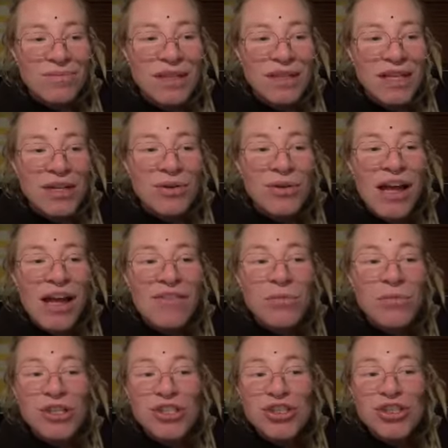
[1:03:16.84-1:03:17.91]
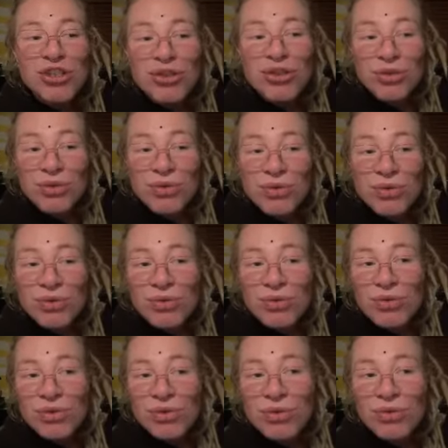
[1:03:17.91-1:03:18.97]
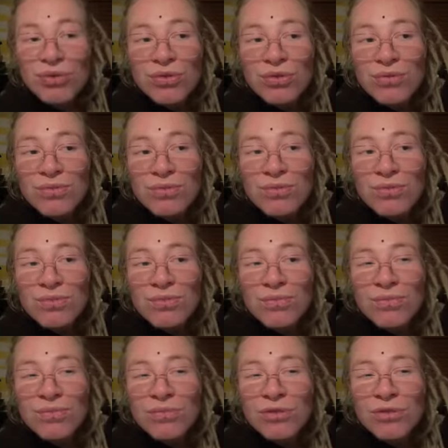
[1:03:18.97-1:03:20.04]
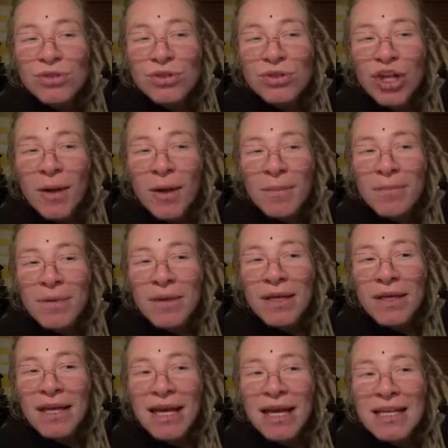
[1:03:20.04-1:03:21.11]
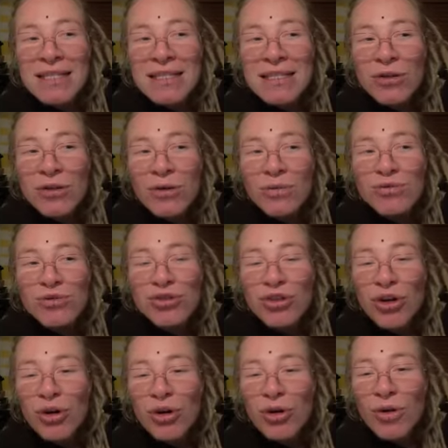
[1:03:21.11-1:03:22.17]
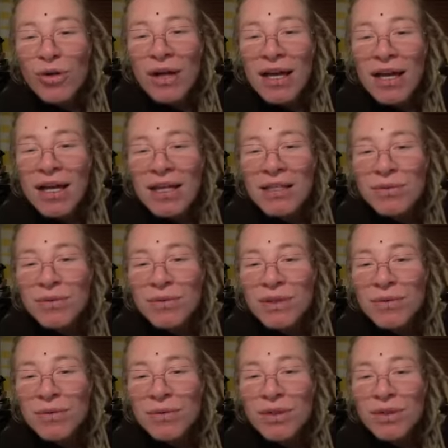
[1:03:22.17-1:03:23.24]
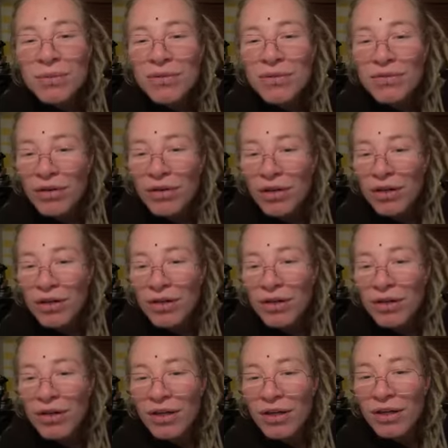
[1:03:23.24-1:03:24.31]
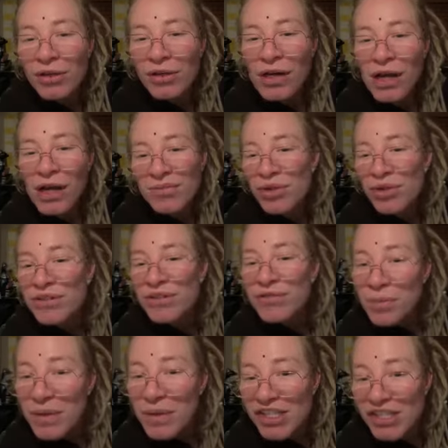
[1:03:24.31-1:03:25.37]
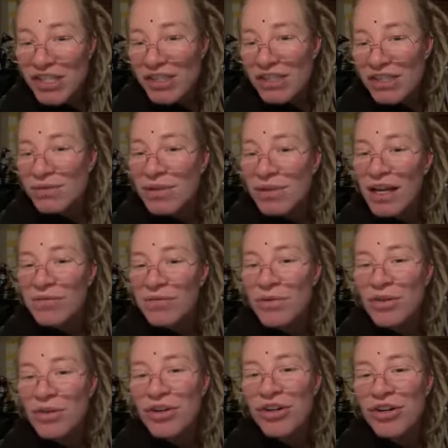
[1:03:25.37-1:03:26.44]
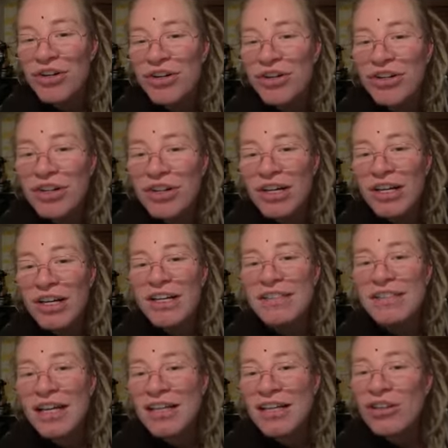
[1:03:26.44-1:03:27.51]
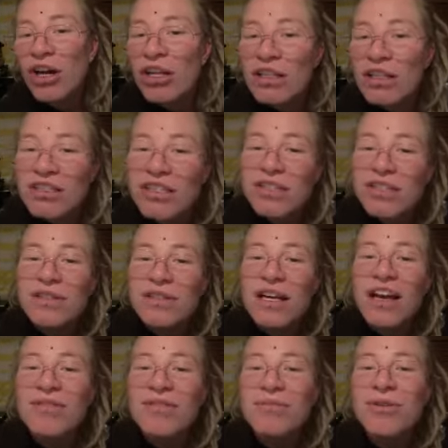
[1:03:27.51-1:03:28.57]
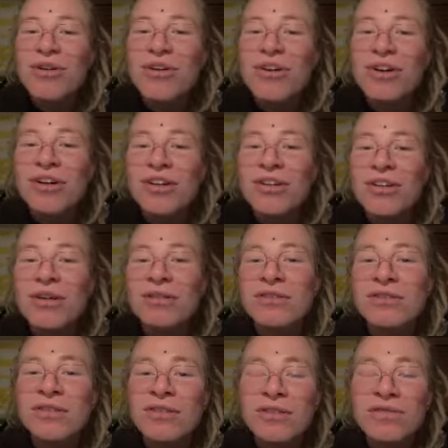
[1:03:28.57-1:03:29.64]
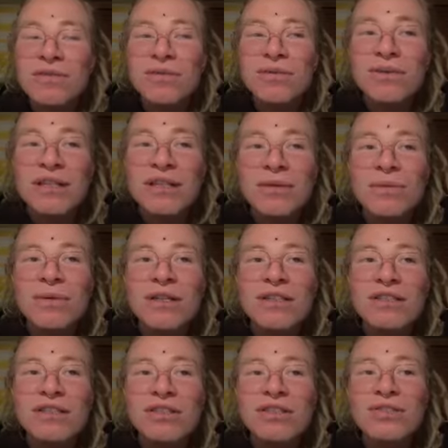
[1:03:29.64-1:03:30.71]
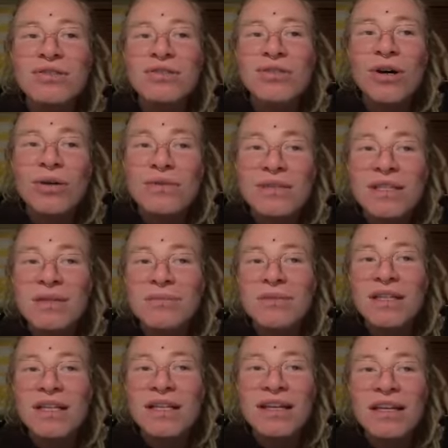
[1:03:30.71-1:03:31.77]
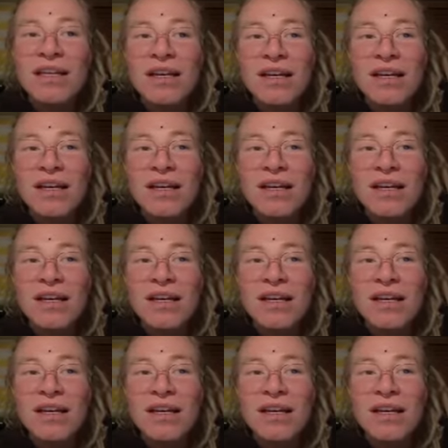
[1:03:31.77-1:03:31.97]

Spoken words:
like we have more tools to do not be as controlled as we were before. We have more information, we have more technology, we have more, you know. So if you really want to know something,